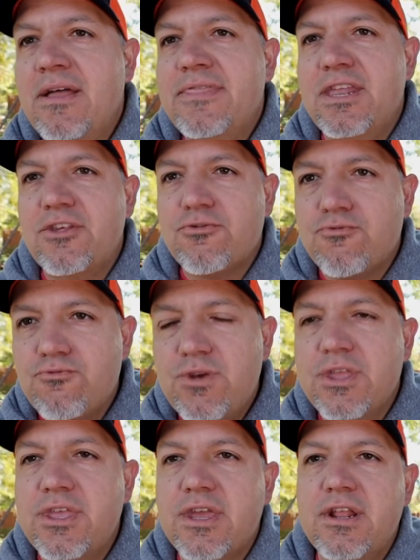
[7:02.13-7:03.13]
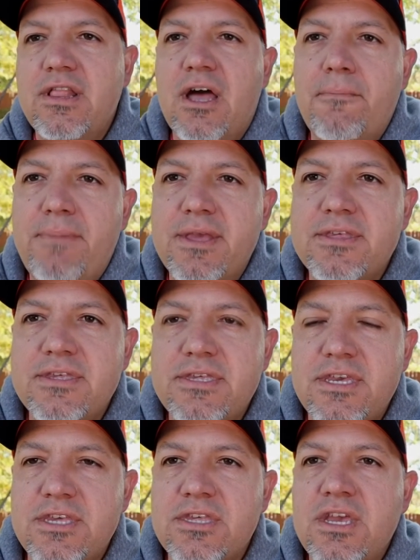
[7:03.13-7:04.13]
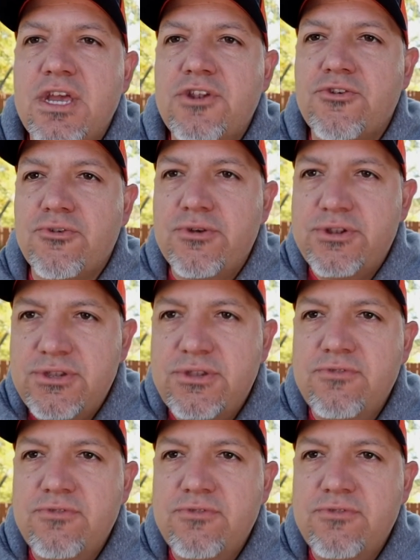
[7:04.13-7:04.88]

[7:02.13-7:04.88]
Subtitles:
that is really going to allow businesses to